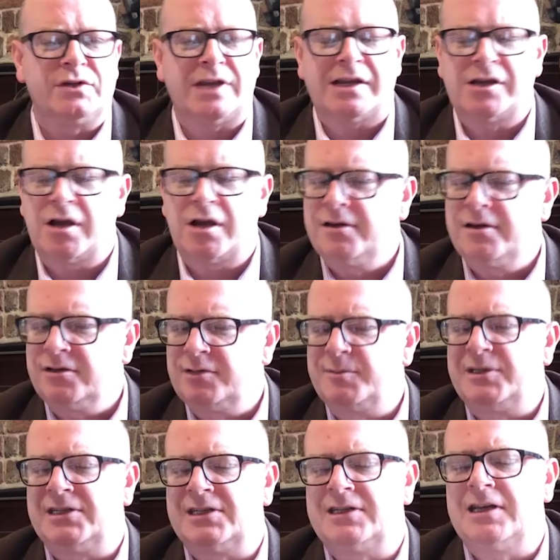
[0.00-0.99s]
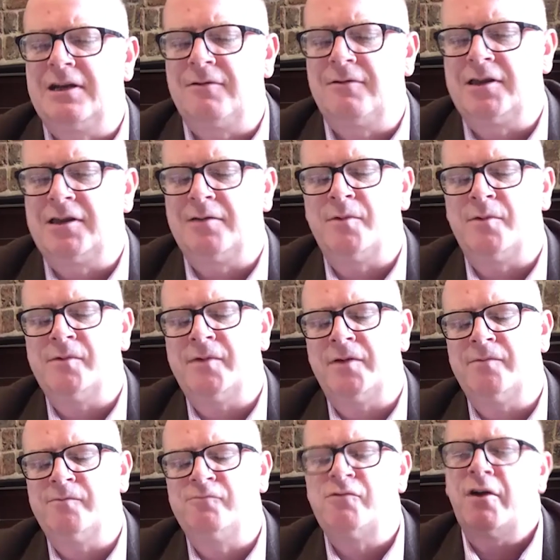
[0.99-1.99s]
going to be steering them
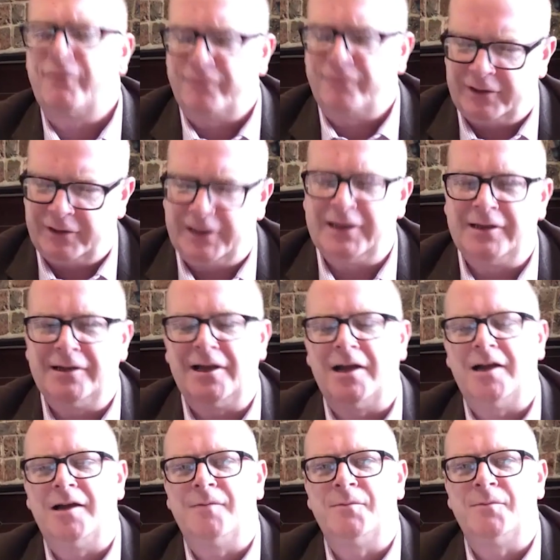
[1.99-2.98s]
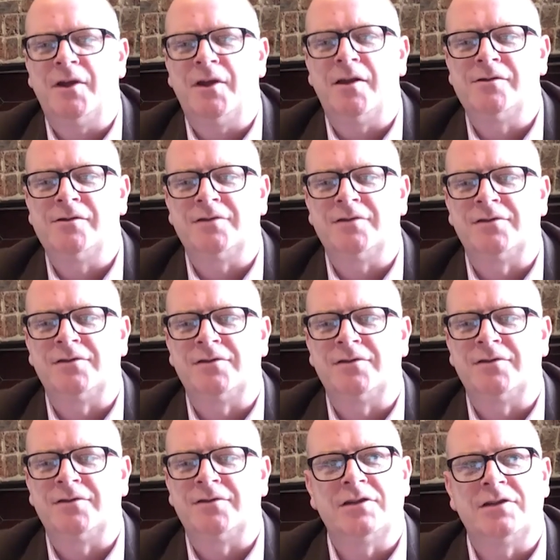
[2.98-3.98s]
roughly to
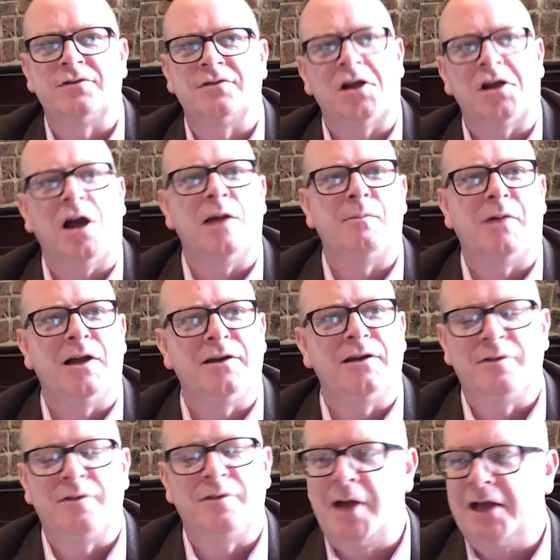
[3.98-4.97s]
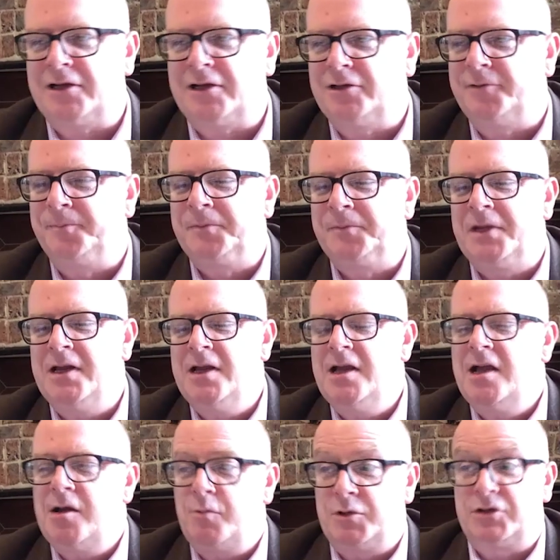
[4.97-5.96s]
follow the sort of timeline of the battle,
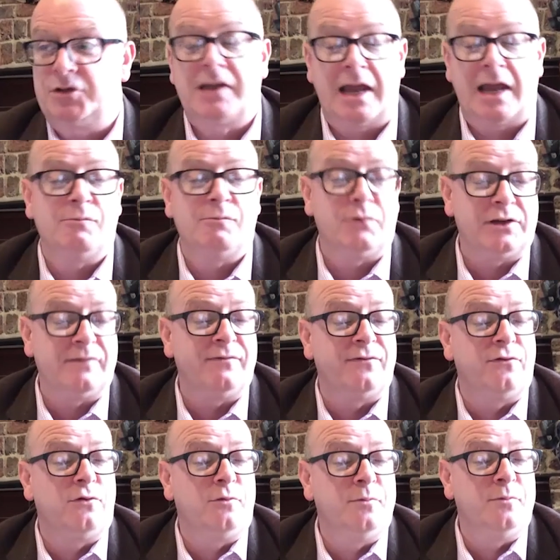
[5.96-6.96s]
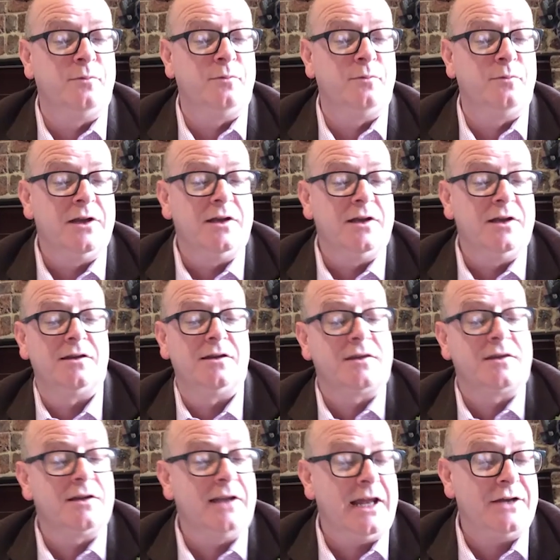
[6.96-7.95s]
which again would inform
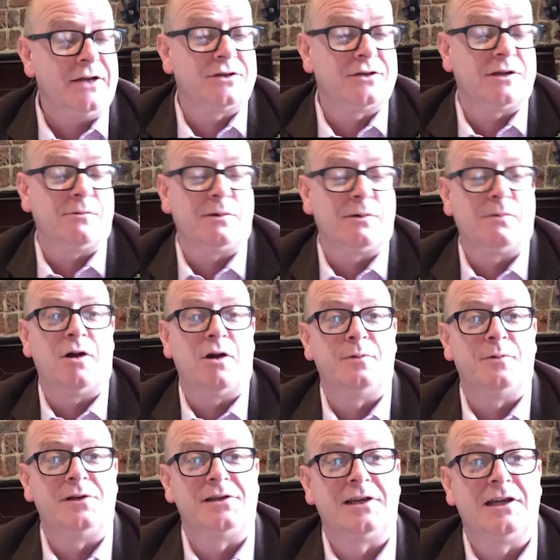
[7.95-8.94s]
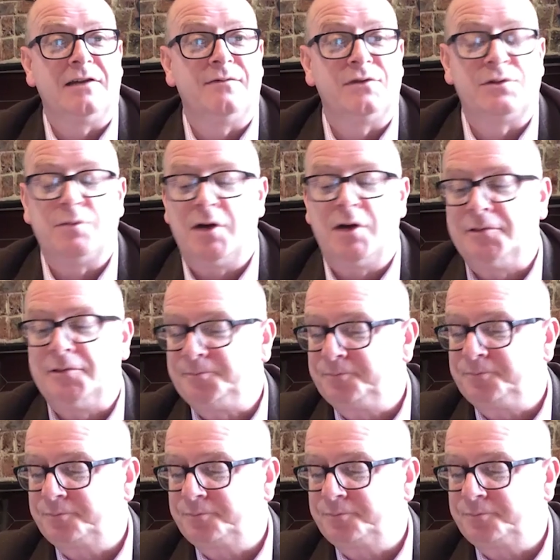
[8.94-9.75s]
the lecture that we were hoping to give as well.